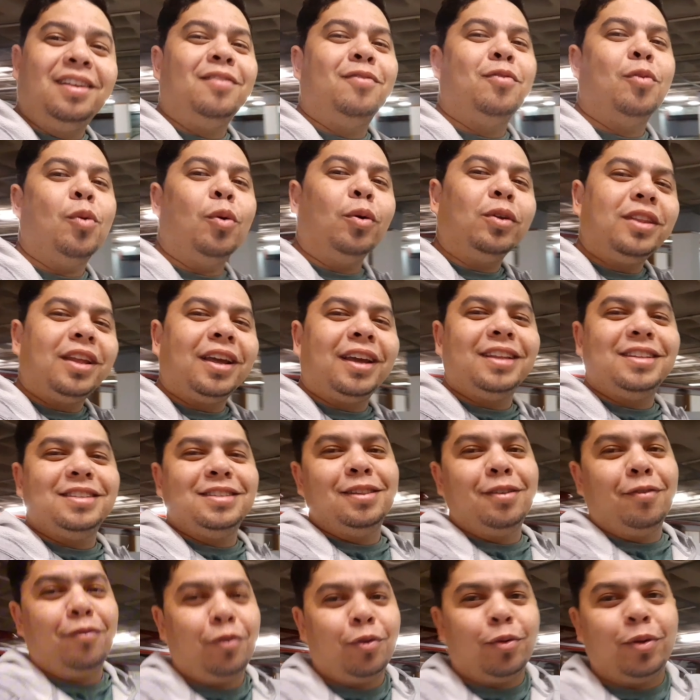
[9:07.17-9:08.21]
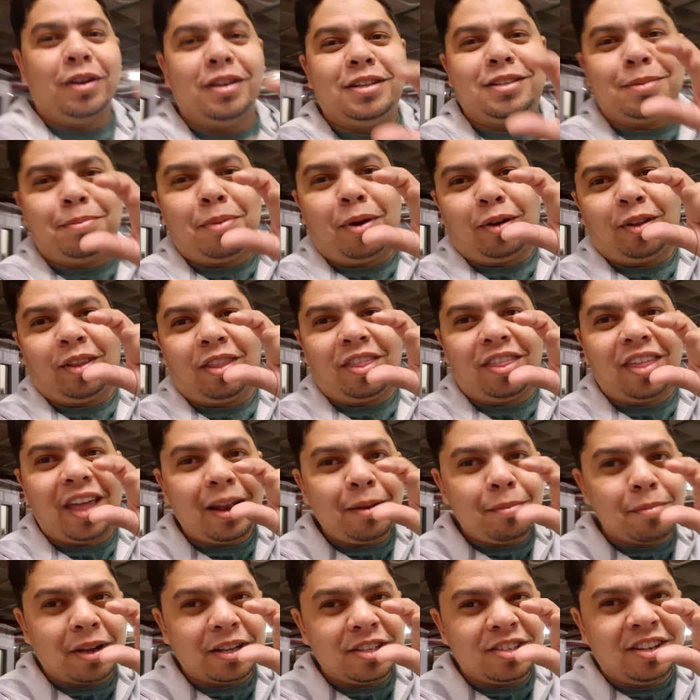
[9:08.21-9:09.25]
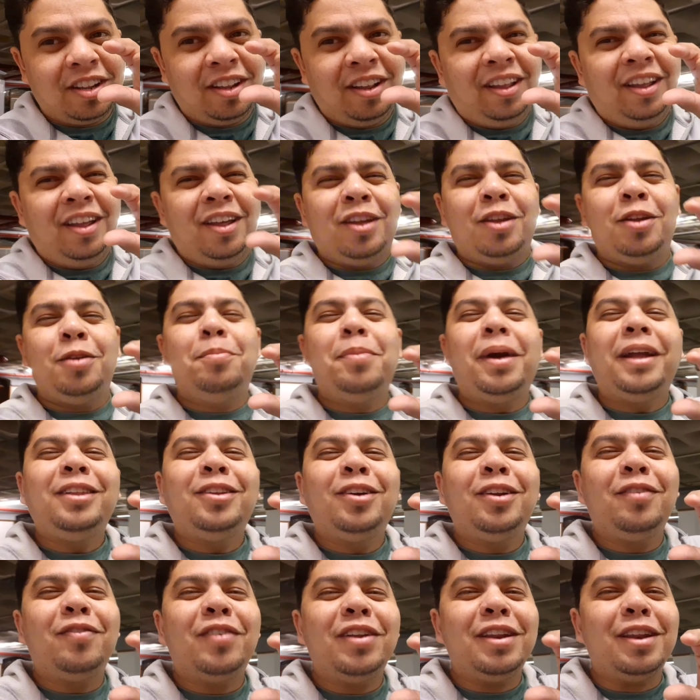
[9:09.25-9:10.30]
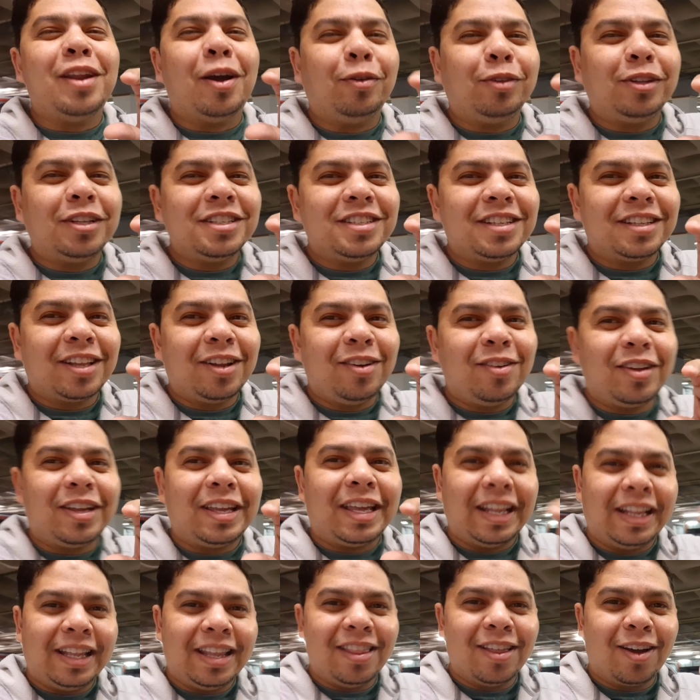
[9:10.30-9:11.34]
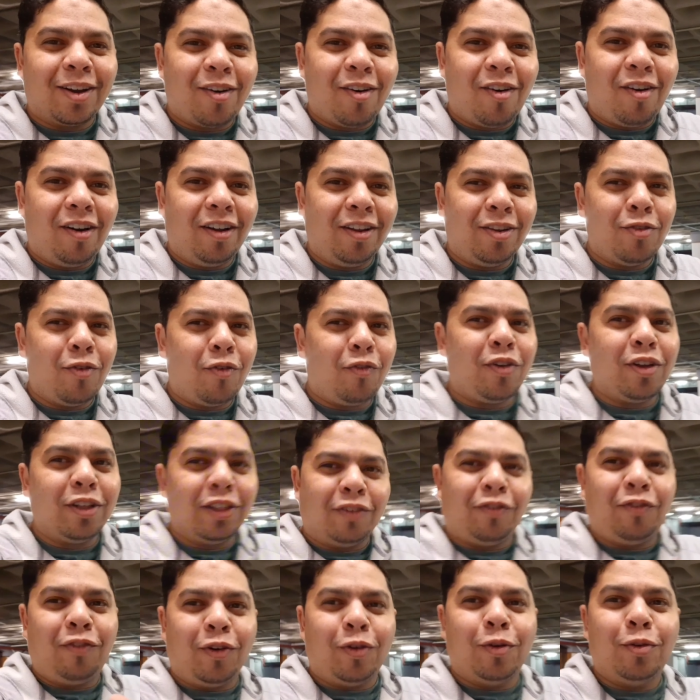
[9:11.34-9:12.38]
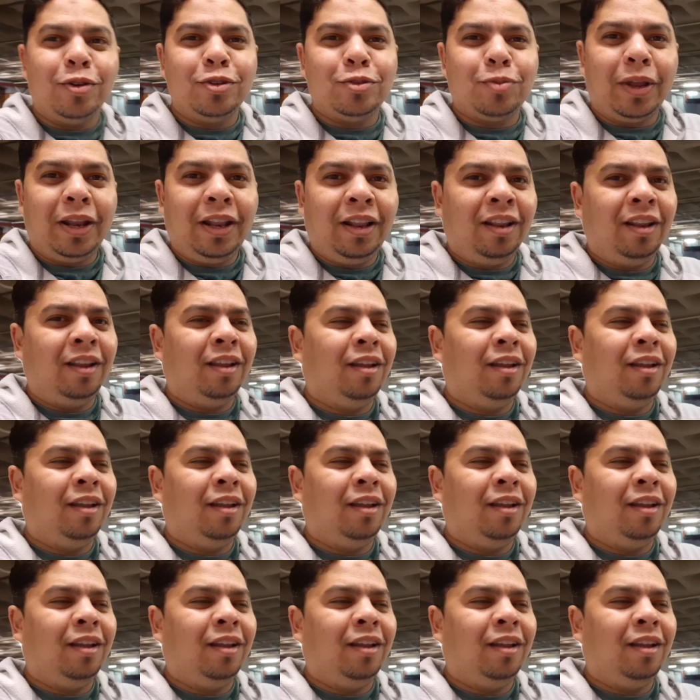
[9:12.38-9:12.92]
If water gets in the floor and it's about that much, you might not even notice it till you get in the car and you feel the floor is wet.